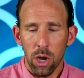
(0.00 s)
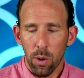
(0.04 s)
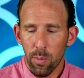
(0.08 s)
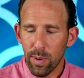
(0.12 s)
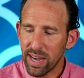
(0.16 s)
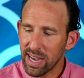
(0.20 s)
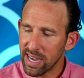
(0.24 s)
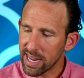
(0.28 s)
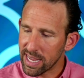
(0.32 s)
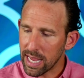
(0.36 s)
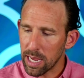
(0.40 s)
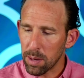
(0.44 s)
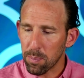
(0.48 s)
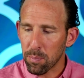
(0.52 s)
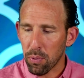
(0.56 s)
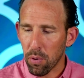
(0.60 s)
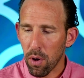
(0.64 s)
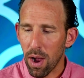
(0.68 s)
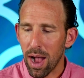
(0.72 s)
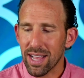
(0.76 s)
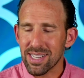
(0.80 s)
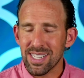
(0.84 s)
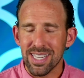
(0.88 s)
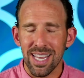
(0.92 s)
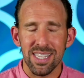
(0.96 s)
We need to keep
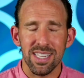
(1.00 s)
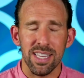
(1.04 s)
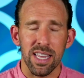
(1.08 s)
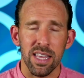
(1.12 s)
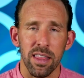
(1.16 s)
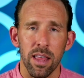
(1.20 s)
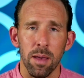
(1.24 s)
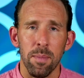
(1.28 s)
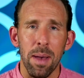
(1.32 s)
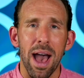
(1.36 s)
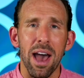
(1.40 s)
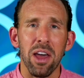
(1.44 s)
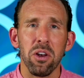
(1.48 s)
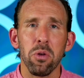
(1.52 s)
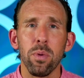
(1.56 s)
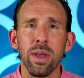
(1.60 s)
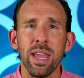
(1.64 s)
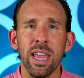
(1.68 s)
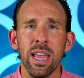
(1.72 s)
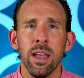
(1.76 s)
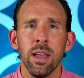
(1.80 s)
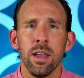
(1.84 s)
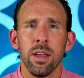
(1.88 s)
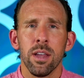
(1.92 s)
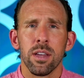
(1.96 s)
processing them. How do
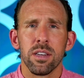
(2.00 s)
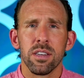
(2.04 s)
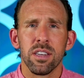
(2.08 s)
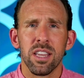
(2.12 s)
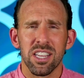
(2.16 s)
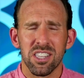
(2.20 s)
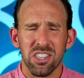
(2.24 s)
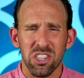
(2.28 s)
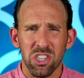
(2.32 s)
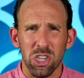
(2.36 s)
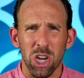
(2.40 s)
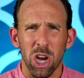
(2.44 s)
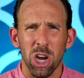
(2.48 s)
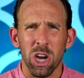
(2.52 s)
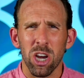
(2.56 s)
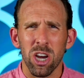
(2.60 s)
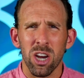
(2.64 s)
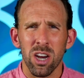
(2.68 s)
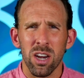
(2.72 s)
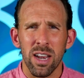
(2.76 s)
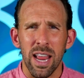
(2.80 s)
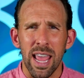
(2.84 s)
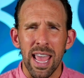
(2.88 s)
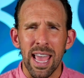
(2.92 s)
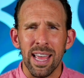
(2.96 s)
we
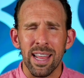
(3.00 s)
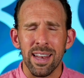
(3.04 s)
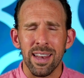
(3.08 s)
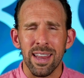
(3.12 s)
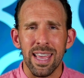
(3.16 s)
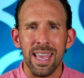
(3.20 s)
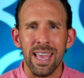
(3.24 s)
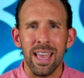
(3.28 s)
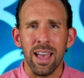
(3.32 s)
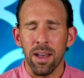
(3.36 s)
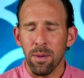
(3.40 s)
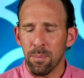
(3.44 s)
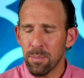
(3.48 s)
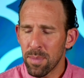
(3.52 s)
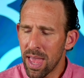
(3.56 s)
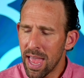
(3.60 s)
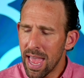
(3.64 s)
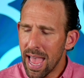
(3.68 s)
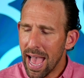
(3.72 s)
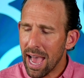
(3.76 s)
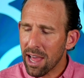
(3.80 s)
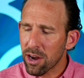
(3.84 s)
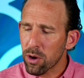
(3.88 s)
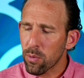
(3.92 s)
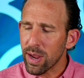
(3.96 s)
discern and um,
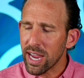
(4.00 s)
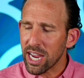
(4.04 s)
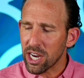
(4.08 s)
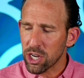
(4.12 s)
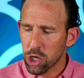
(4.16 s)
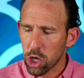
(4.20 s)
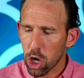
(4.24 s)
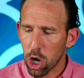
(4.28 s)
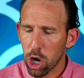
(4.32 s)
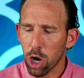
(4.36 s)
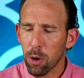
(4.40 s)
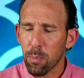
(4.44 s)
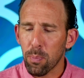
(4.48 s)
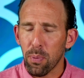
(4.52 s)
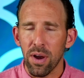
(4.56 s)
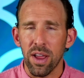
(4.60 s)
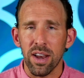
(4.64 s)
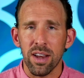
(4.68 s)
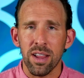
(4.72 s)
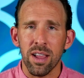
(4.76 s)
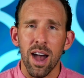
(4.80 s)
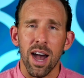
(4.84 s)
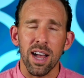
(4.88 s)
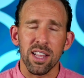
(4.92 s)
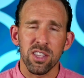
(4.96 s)
how do we
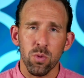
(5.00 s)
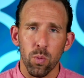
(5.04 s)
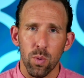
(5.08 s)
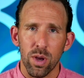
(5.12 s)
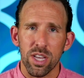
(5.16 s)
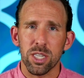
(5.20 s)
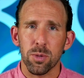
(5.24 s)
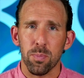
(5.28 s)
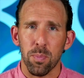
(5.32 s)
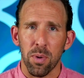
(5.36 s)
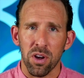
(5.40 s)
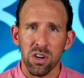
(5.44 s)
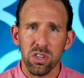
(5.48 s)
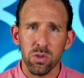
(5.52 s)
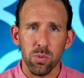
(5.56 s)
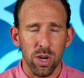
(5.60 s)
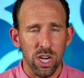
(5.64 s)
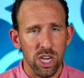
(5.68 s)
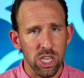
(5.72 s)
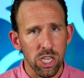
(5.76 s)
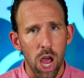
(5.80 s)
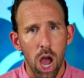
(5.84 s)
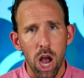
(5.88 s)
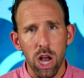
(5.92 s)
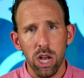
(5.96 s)
interpret God's whispers? We're
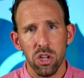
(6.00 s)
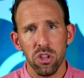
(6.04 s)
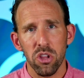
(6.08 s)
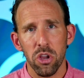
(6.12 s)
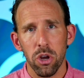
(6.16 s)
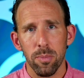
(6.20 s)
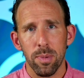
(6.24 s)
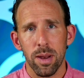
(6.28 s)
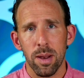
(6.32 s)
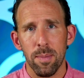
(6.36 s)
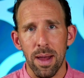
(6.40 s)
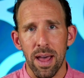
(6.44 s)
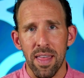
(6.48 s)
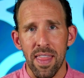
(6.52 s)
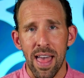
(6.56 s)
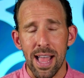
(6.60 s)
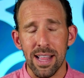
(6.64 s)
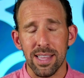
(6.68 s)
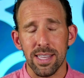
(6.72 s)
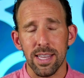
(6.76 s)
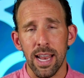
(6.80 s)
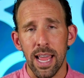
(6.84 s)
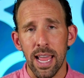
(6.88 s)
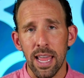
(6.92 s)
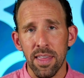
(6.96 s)
going to talk a little bit about
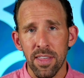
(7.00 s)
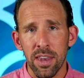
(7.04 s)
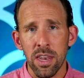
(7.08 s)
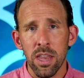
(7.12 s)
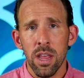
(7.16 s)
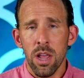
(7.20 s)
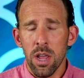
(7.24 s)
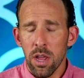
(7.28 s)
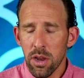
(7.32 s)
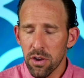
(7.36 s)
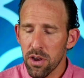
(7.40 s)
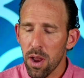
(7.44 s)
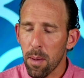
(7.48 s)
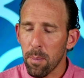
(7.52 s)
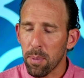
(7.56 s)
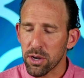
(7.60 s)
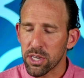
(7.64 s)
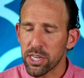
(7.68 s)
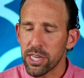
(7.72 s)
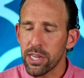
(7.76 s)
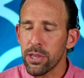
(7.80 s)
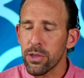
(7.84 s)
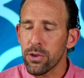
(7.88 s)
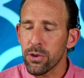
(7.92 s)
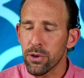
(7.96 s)
that today. And then, number
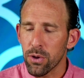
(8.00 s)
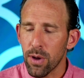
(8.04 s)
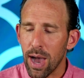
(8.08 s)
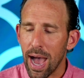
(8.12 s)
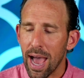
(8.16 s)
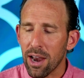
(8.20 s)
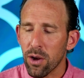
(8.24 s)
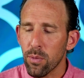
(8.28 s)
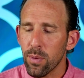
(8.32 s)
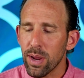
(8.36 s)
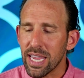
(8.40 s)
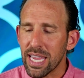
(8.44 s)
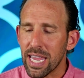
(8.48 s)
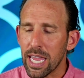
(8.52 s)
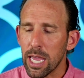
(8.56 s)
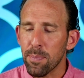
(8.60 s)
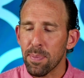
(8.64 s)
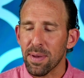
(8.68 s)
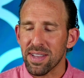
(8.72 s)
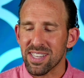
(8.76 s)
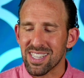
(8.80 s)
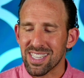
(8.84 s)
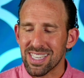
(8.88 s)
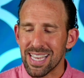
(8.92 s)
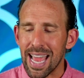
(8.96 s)
two, how do we
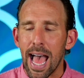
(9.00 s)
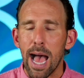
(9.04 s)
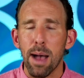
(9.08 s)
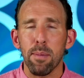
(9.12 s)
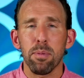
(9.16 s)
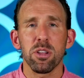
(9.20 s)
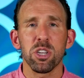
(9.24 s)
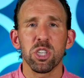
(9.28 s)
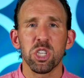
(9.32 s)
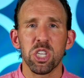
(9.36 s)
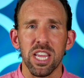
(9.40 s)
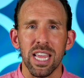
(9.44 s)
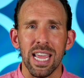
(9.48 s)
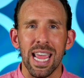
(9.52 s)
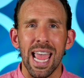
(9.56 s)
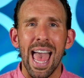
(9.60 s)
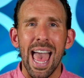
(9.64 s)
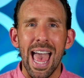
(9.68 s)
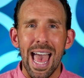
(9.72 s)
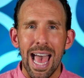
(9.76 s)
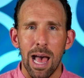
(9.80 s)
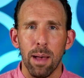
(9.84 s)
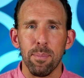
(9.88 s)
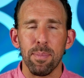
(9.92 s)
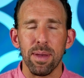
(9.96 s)
keep establishing
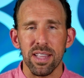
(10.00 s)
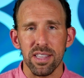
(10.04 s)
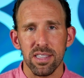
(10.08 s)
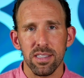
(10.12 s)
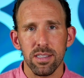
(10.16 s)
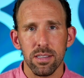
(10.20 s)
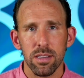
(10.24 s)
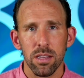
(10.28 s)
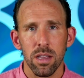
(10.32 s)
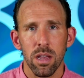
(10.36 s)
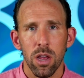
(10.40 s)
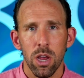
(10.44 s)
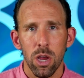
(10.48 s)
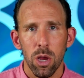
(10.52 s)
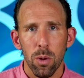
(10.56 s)
habits?